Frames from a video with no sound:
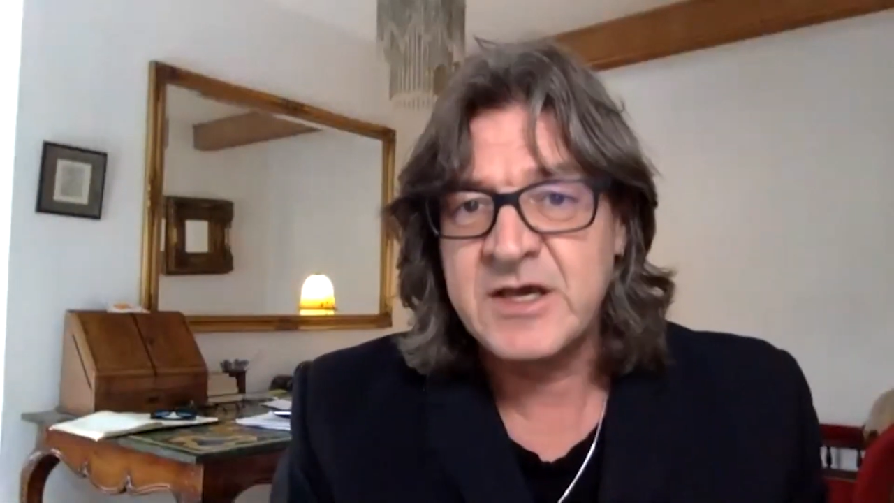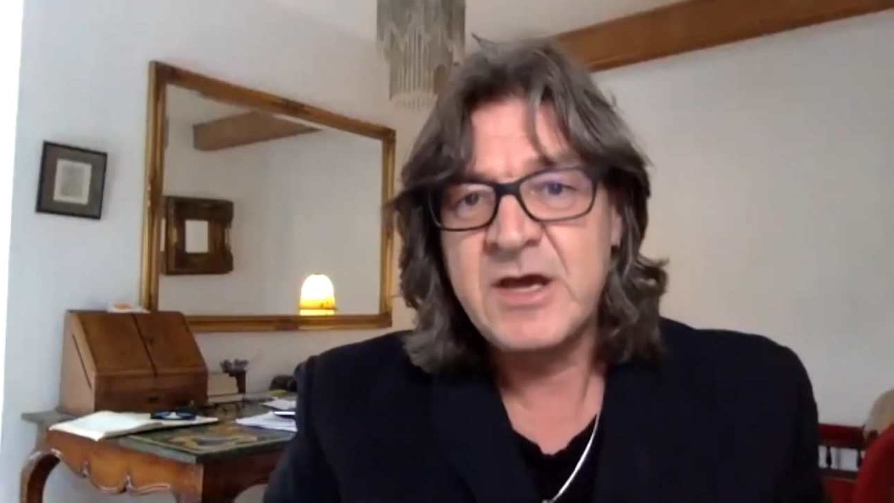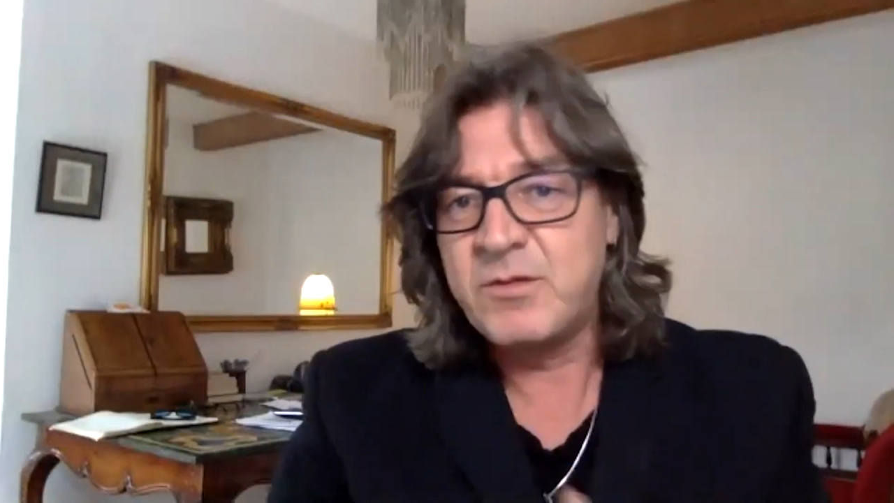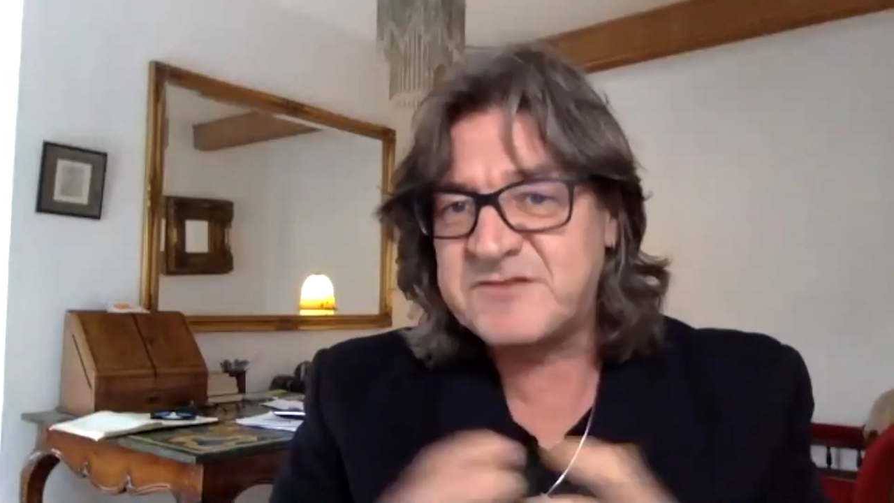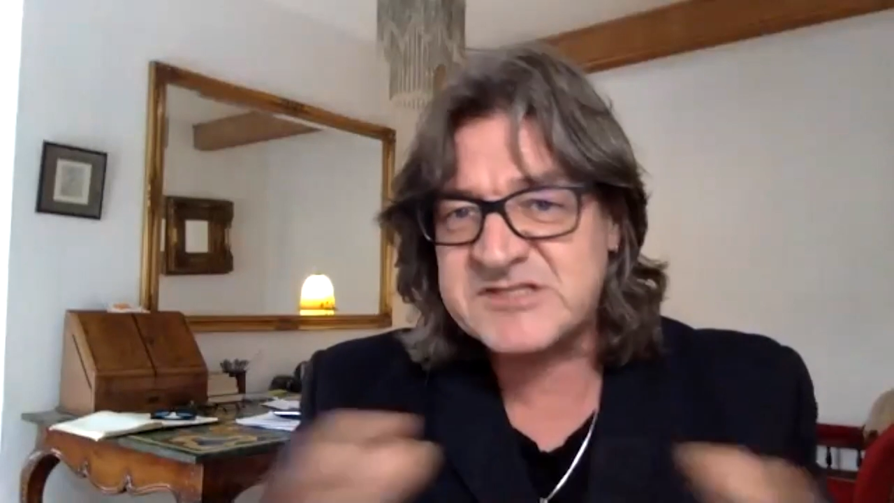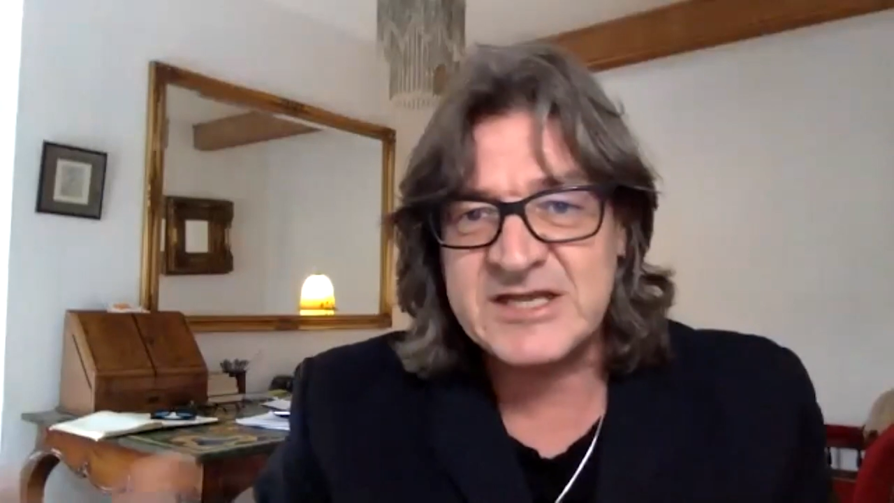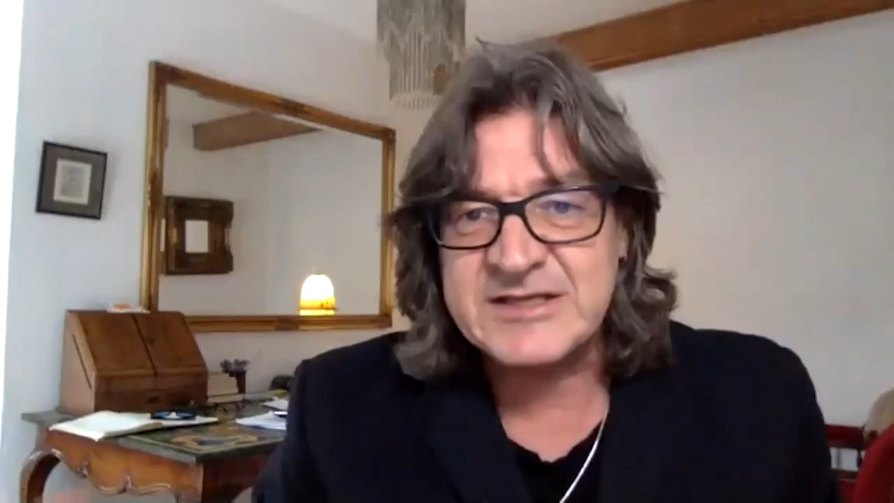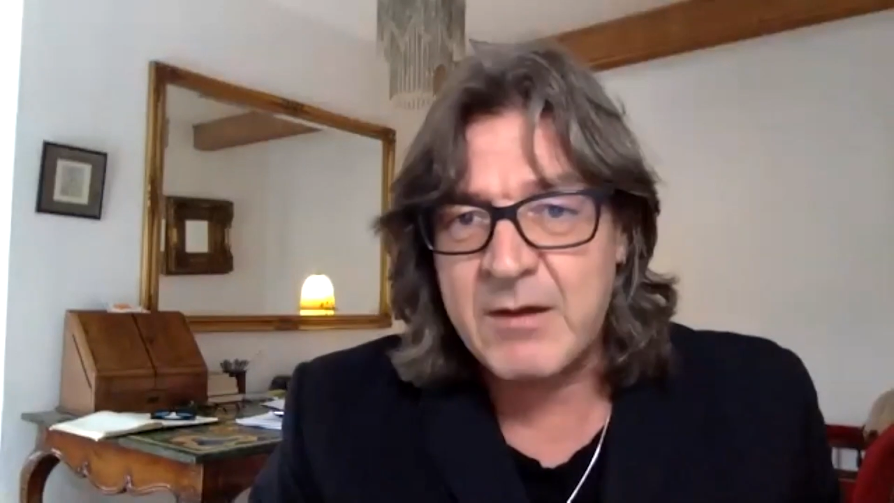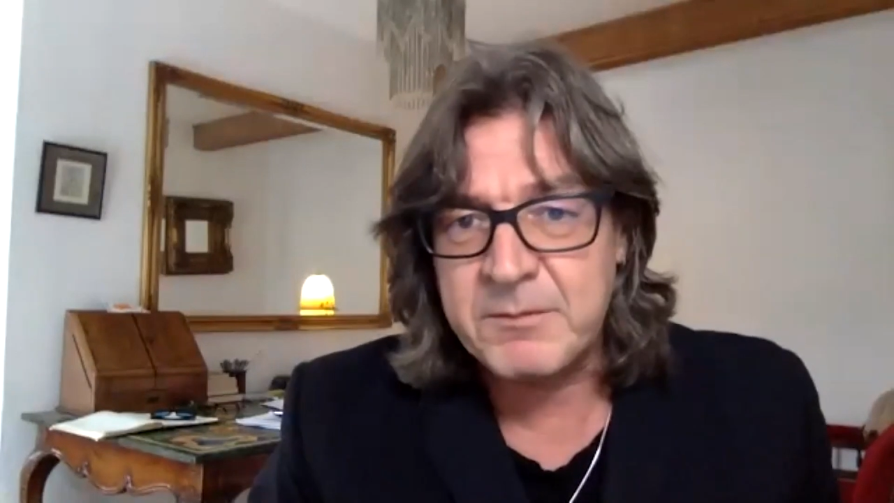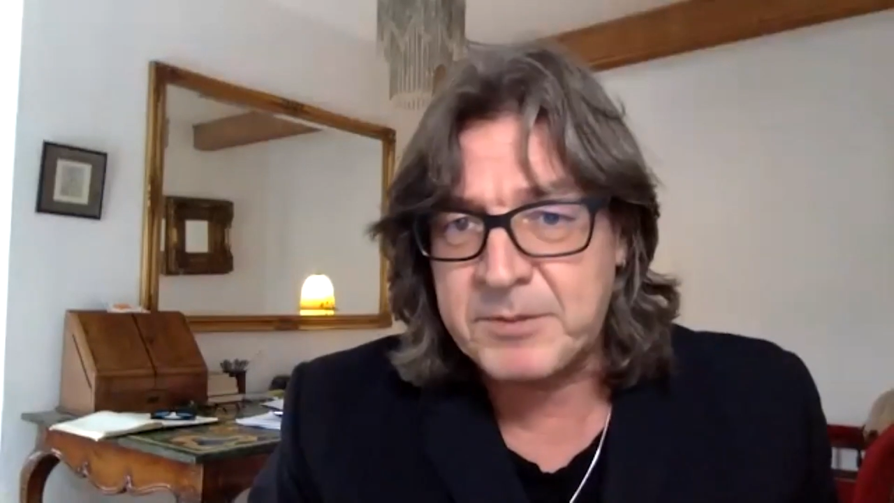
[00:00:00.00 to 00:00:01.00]
We've seen
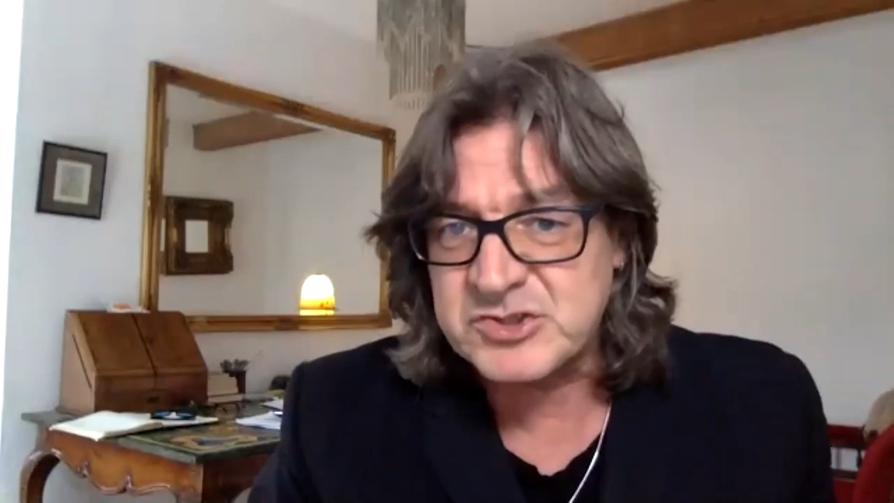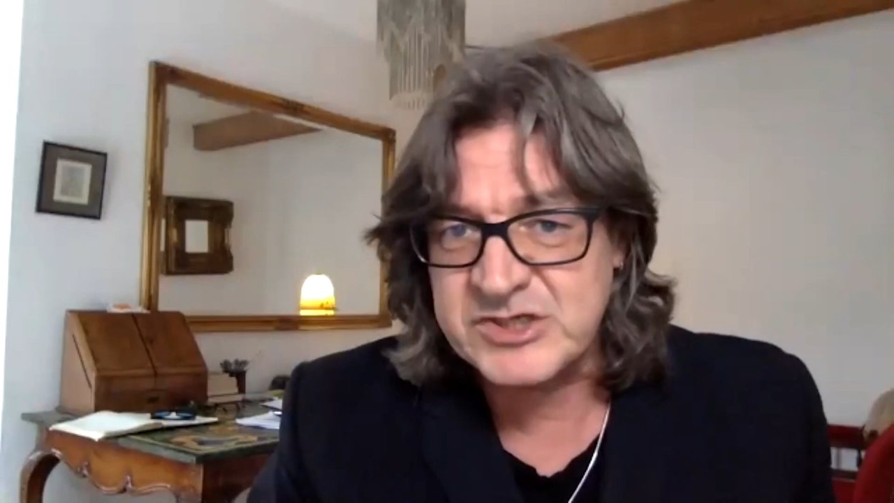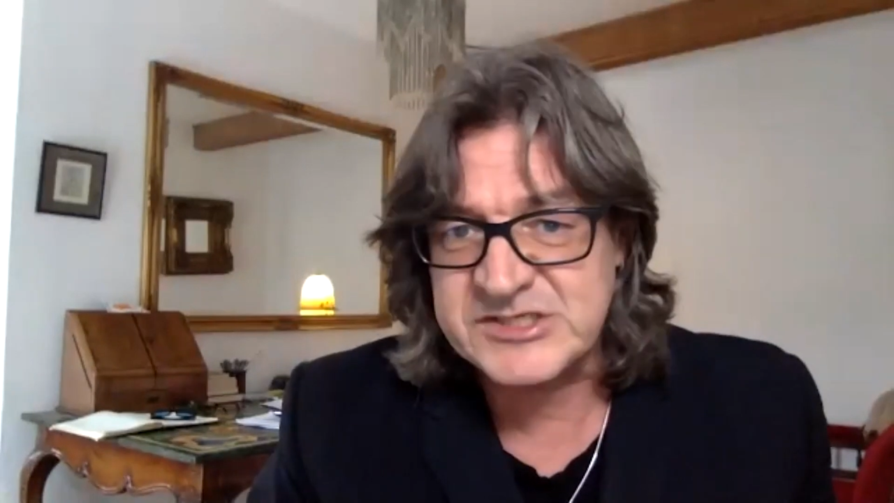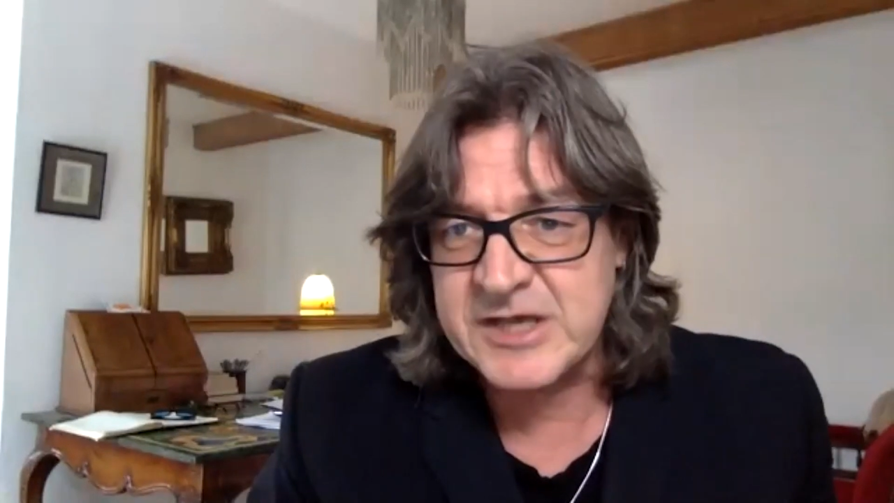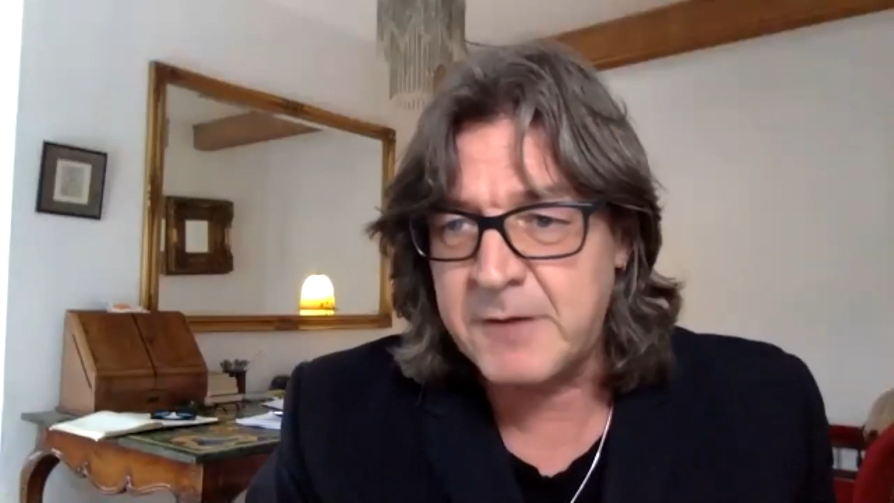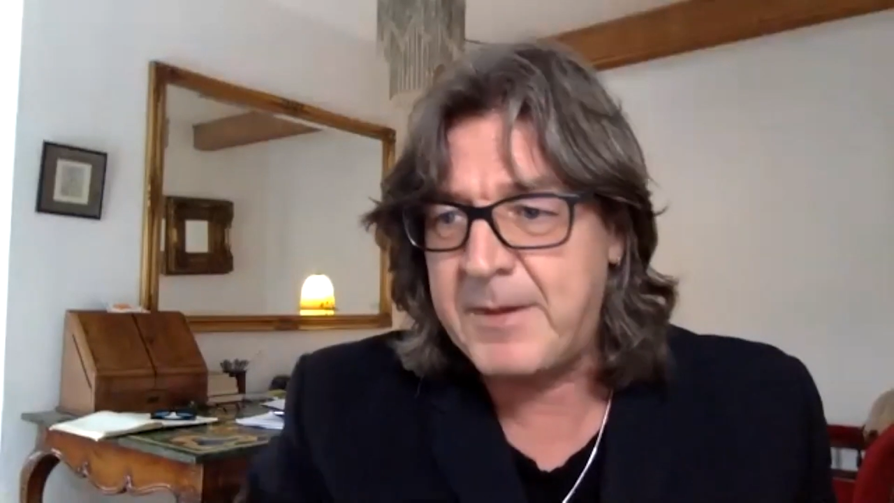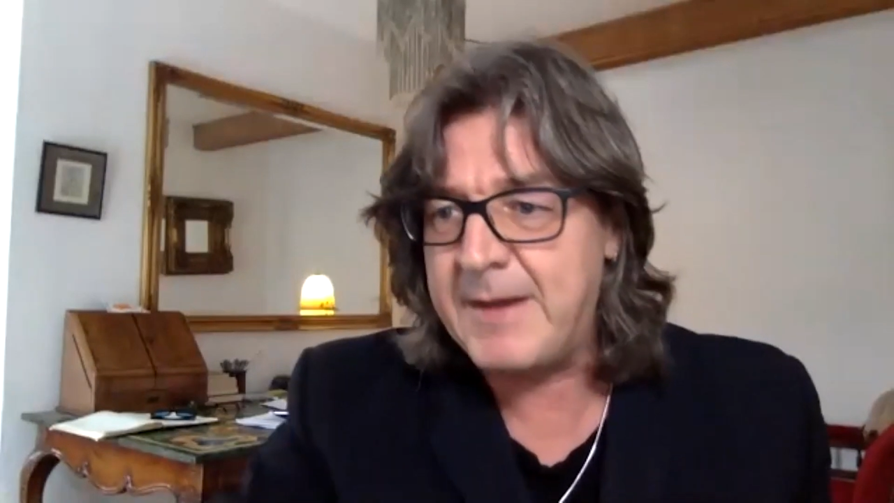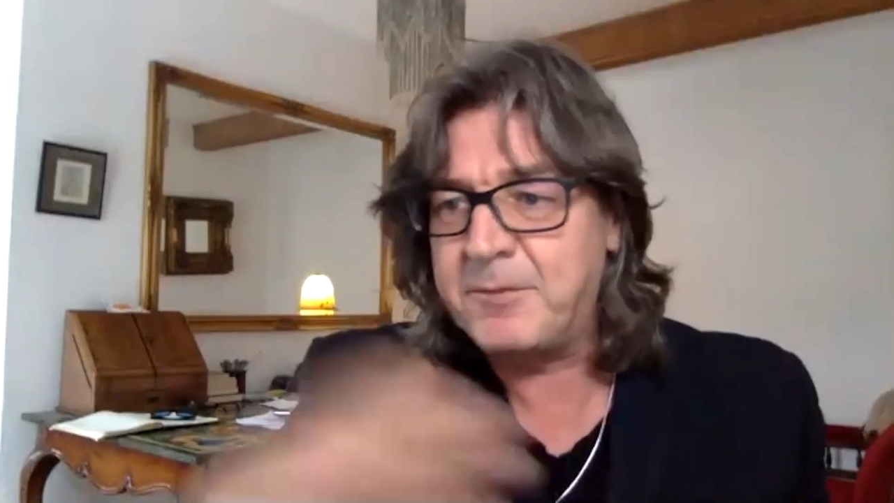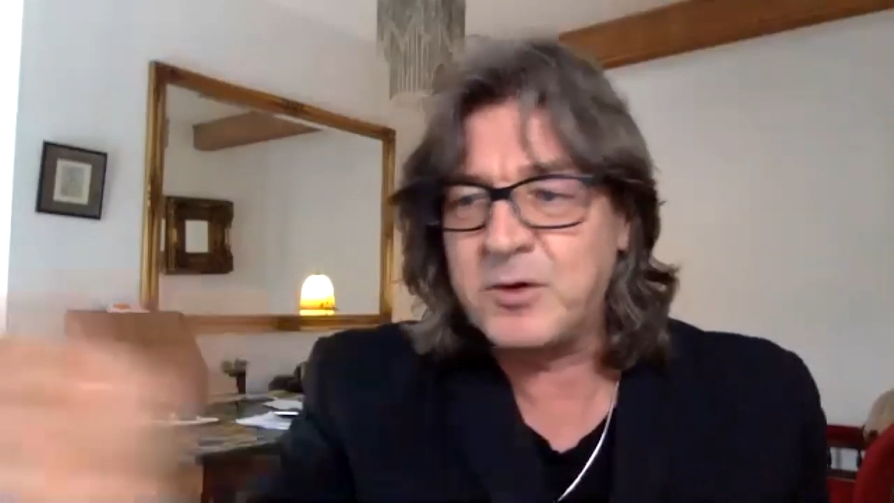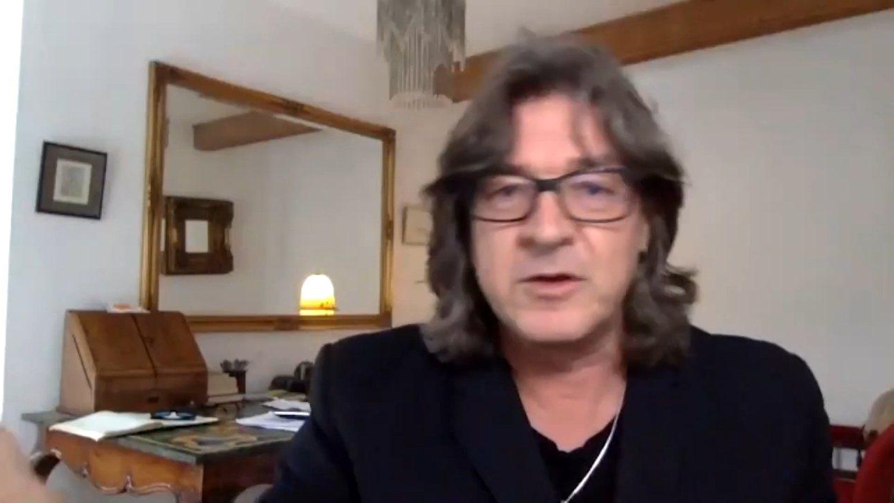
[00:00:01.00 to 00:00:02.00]
that with Patricio
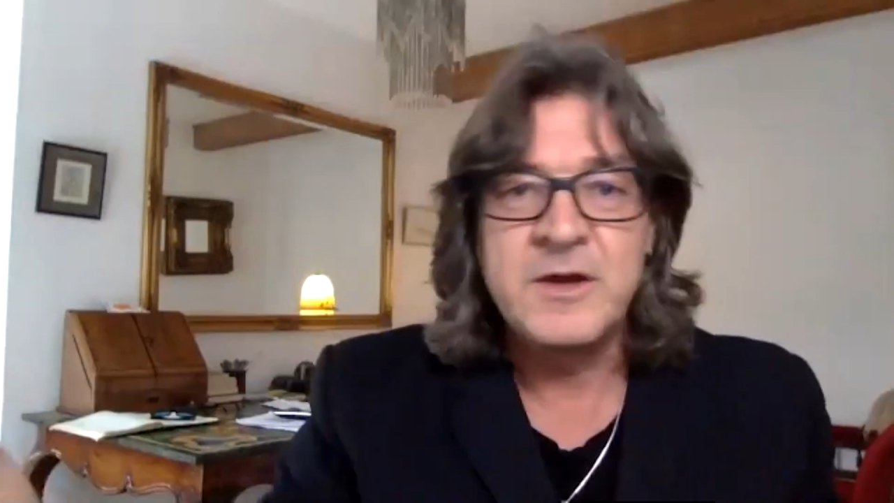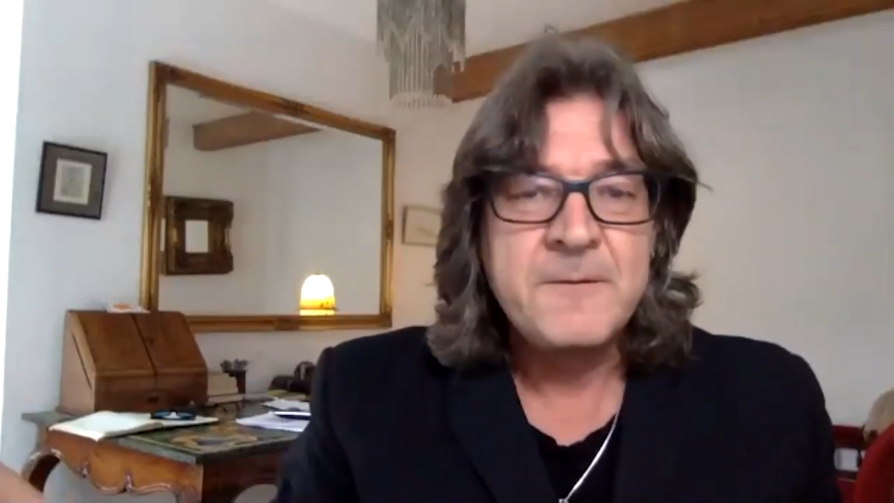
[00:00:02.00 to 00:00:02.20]
Pitbull.